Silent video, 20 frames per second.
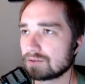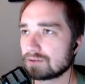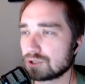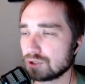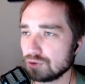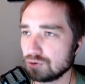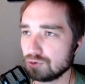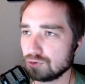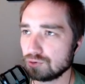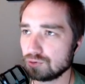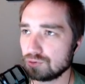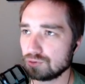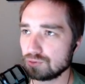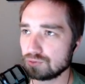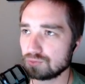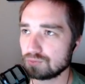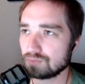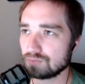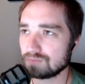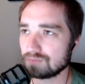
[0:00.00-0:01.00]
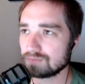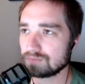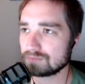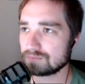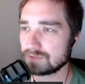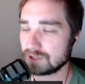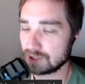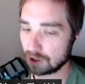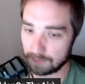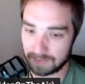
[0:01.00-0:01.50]
to,
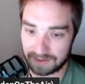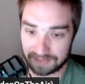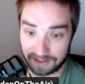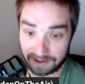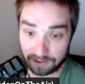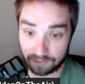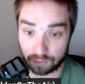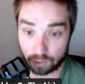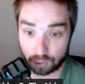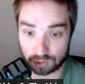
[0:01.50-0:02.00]
I mean, of